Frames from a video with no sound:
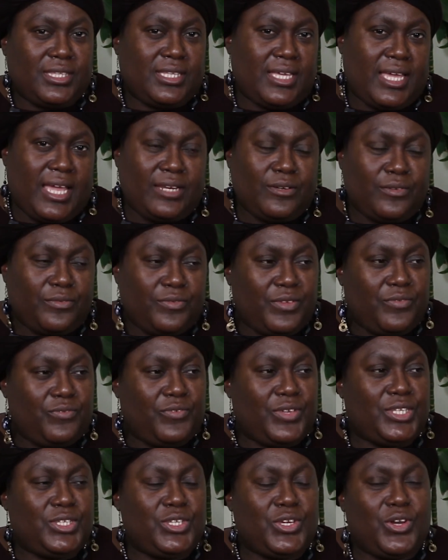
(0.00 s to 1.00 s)
at the end of the
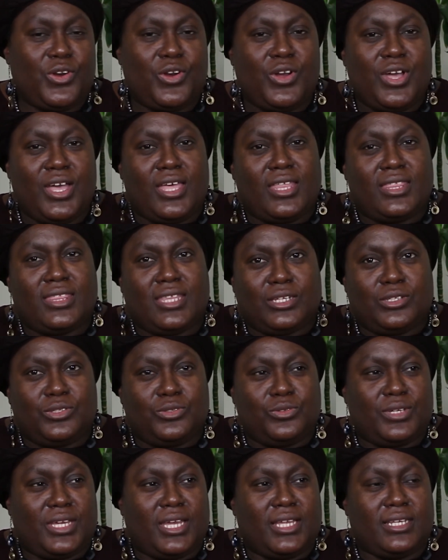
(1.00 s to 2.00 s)
video
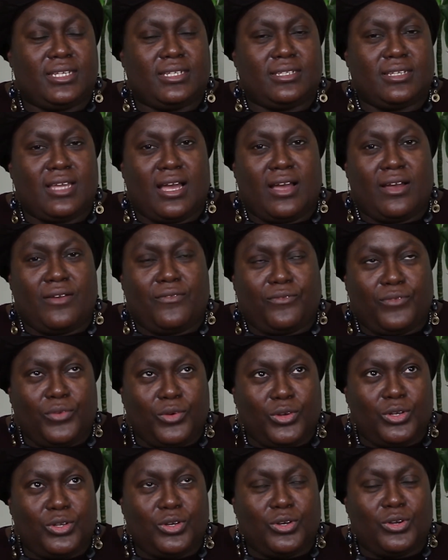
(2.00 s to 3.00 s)
that you can
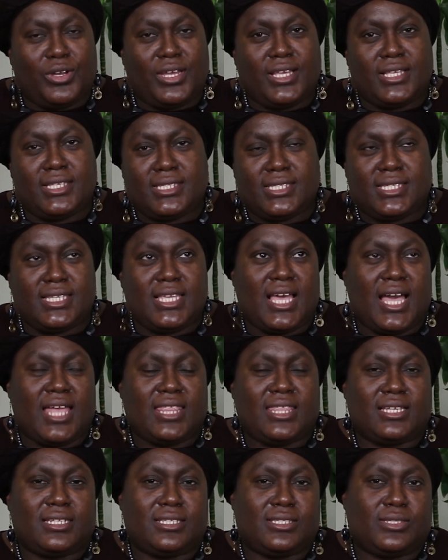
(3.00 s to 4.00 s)
follow and see
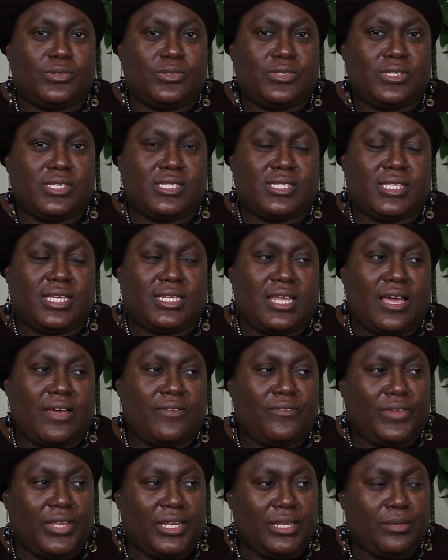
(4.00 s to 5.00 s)
other resources that
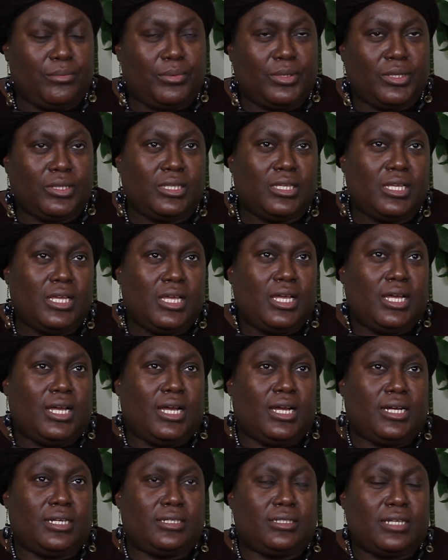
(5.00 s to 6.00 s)
are available
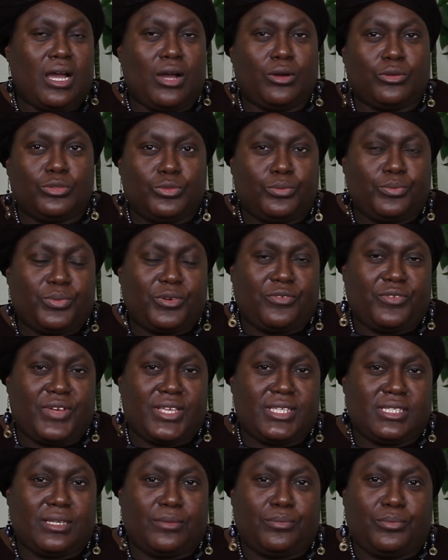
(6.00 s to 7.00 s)
on how to
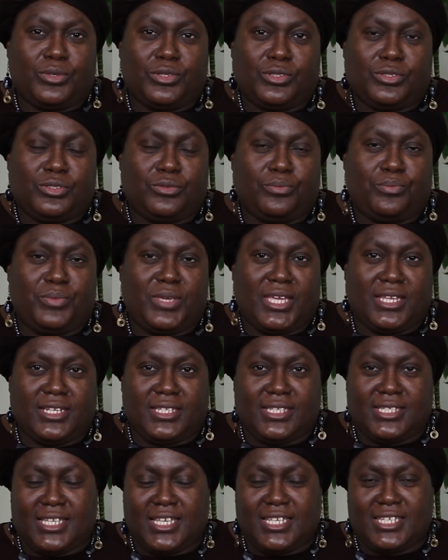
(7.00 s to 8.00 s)
provide support to peer
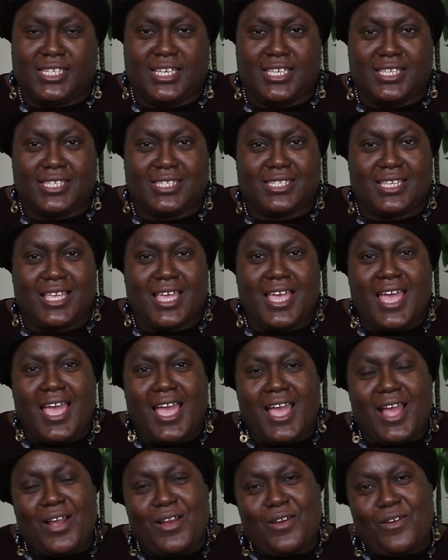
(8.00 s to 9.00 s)
researchers.
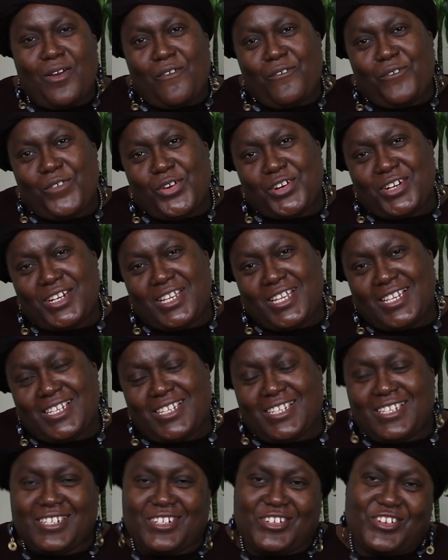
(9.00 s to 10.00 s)
Go for
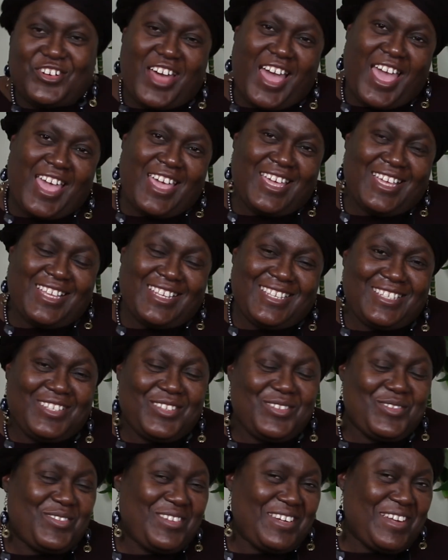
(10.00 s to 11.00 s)
it, try
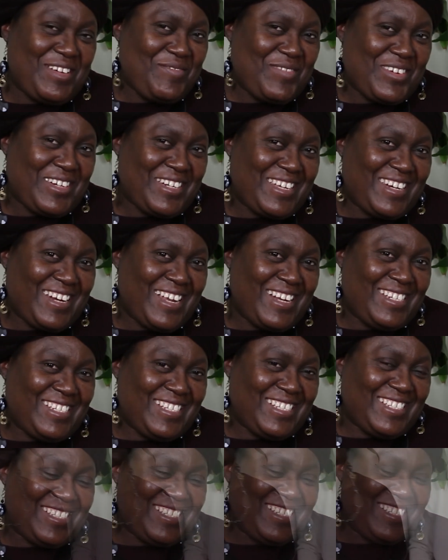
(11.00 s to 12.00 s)
it, you'll never regret
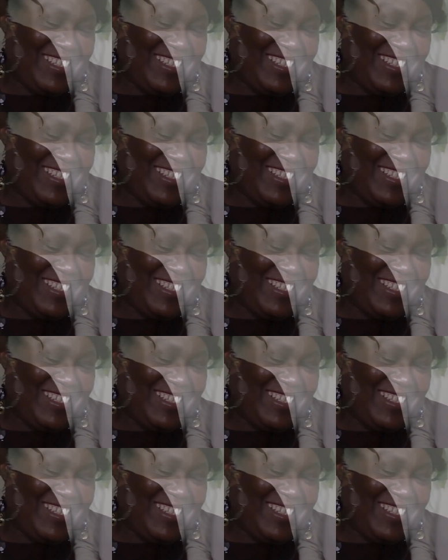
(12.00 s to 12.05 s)
it.